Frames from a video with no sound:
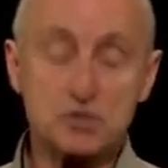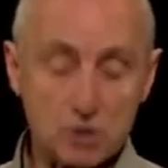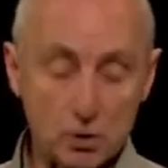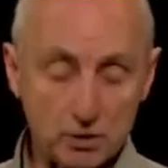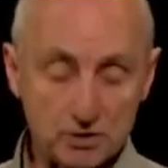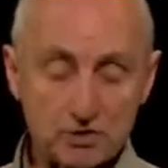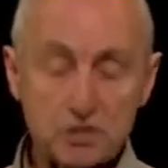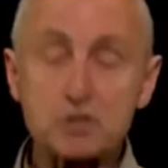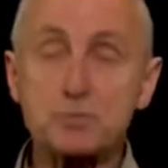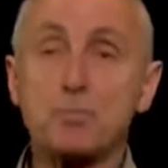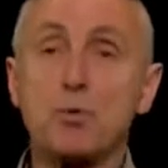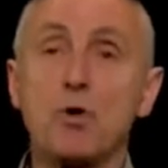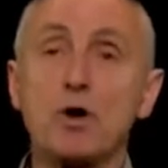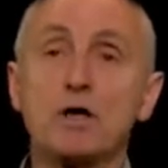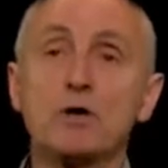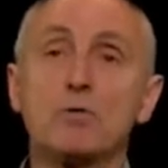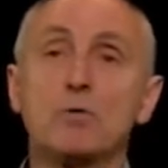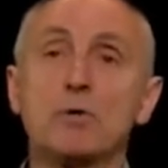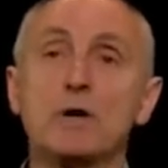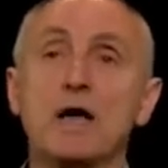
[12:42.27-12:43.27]
So at this
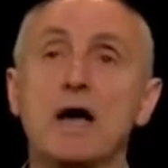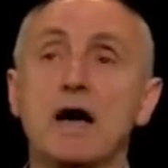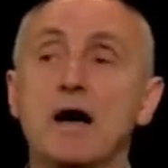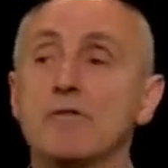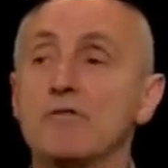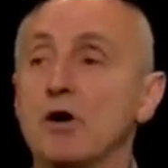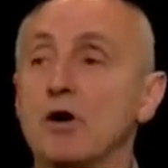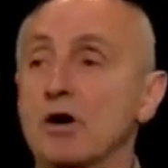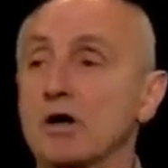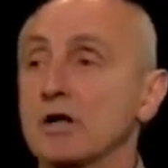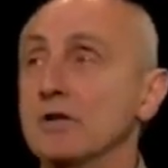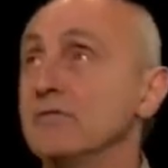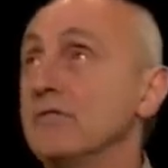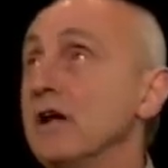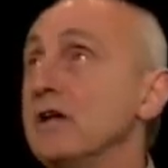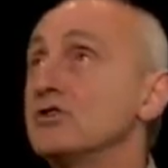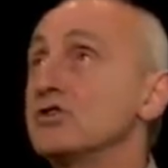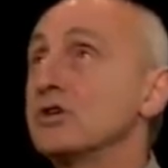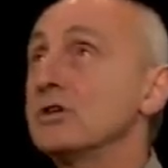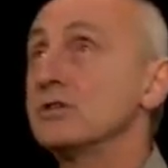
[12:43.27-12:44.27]
point, we have our
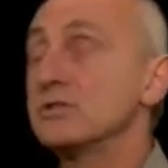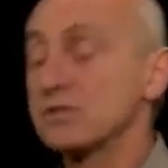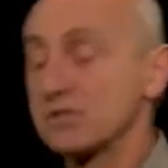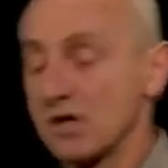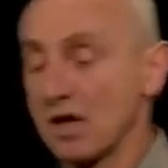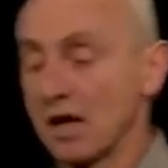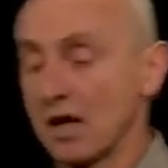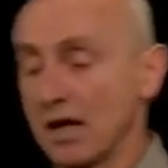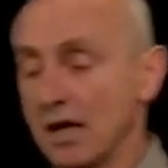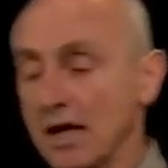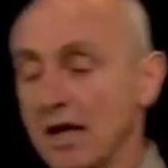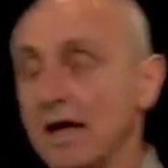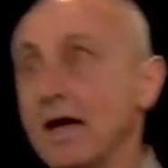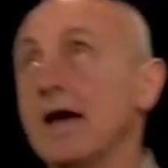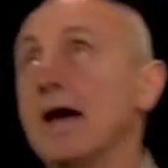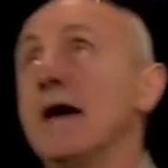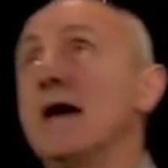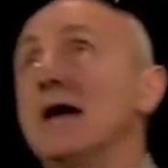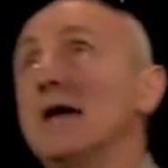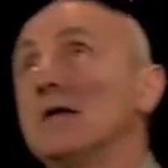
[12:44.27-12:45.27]
conventions,
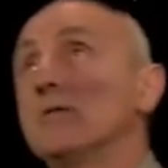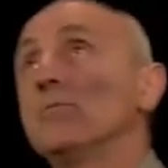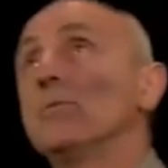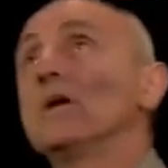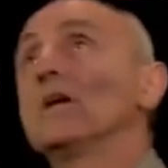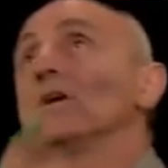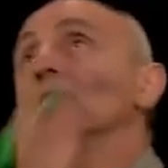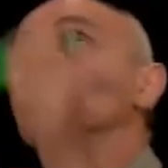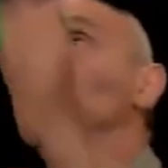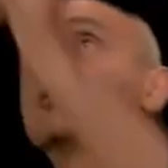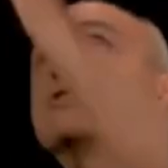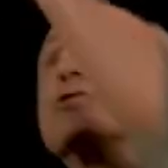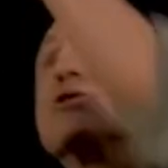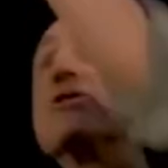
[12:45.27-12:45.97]
and we can